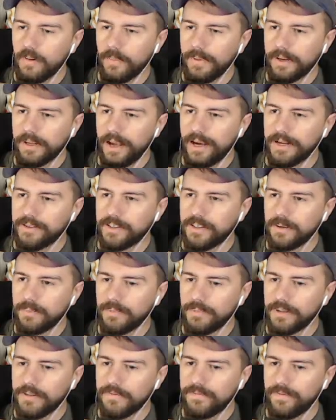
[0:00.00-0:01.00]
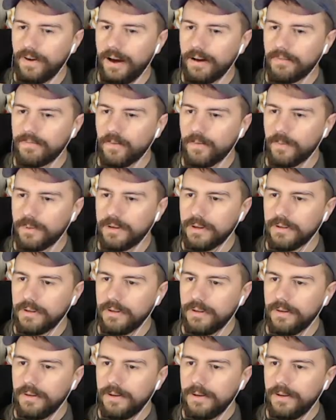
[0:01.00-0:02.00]
Oh my god, he's gonna breathe fire for me.
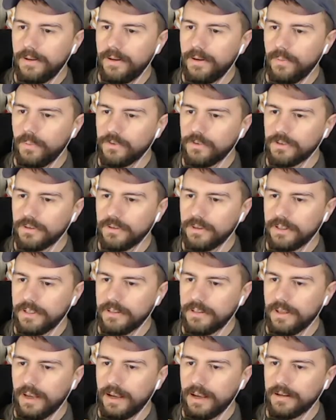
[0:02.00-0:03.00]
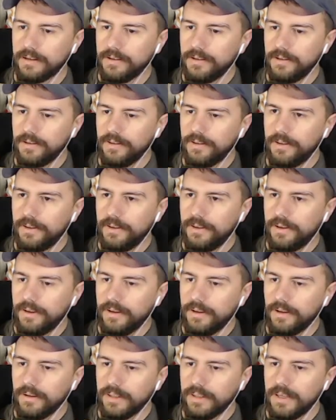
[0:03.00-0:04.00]
Would you look at that?
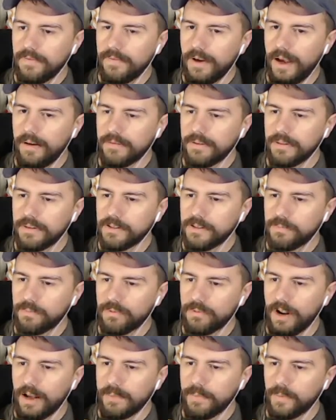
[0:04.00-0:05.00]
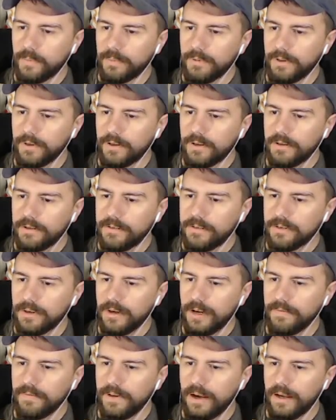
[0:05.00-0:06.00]
He'll leave after this probably. So
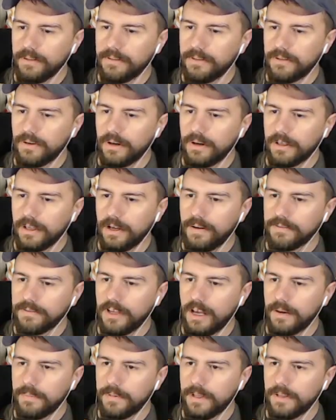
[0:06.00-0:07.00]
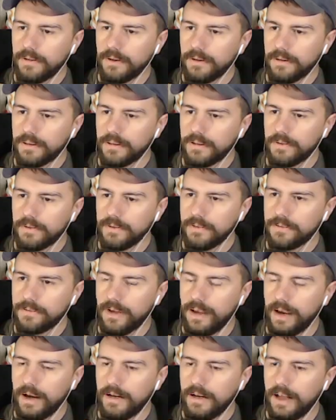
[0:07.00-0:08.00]
I've got the Dark Elves coming in on the north
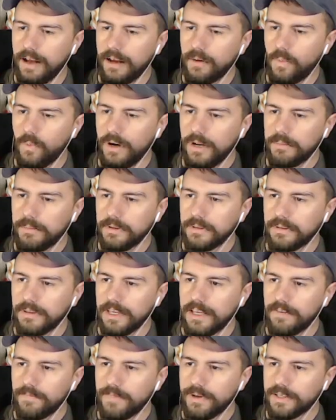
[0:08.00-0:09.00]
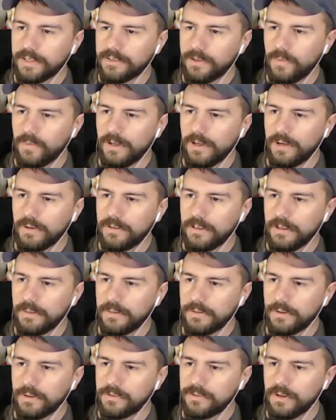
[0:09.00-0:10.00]
side. Now I want him to leave because I want to go deal
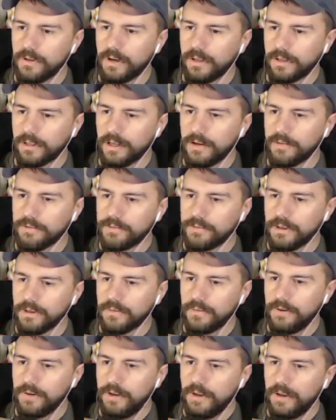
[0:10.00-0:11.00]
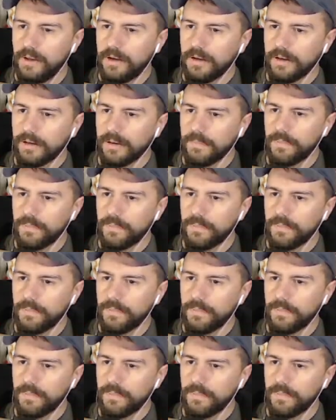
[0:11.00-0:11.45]
with those Dark Elves. So I'm gonna